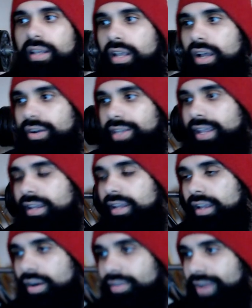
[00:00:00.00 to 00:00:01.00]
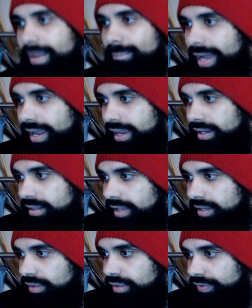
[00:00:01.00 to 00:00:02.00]
Okay? All right. Bye.
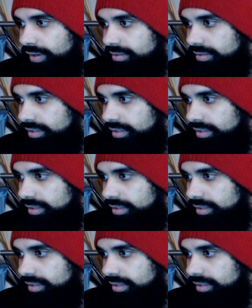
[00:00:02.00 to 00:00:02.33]
Thank you for listening to